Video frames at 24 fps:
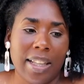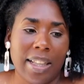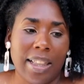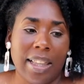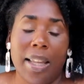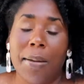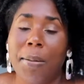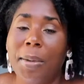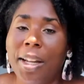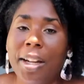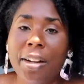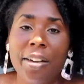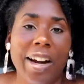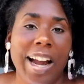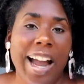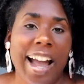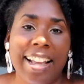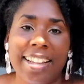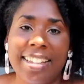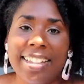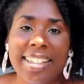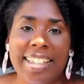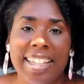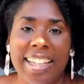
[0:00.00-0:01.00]

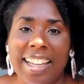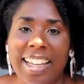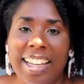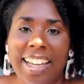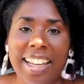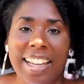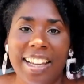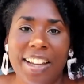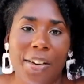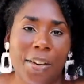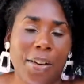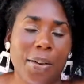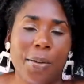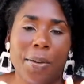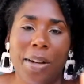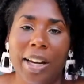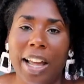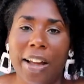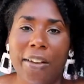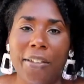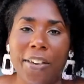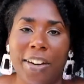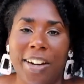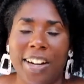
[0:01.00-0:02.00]
lemongrass tea or
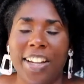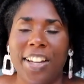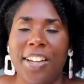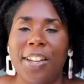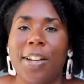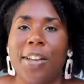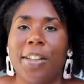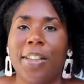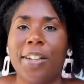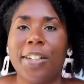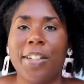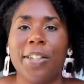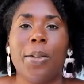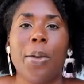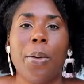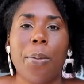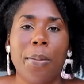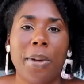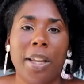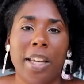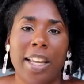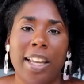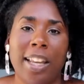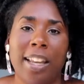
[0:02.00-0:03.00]
whatever. You know, there's so
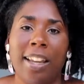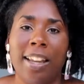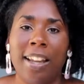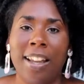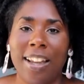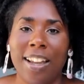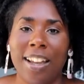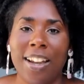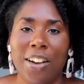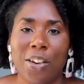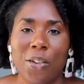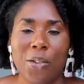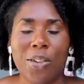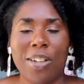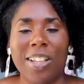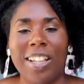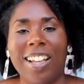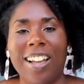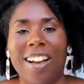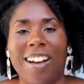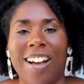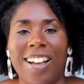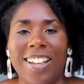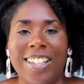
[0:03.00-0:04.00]
many
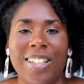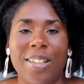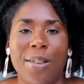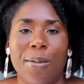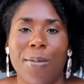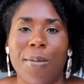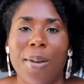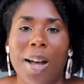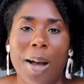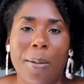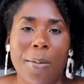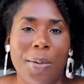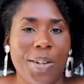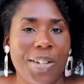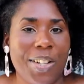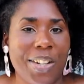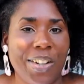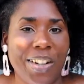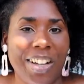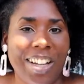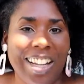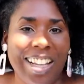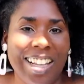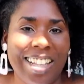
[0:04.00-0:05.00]
really awesome
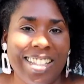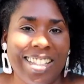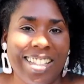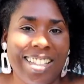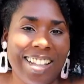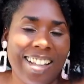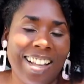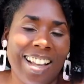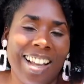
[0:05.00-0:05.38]
opportunities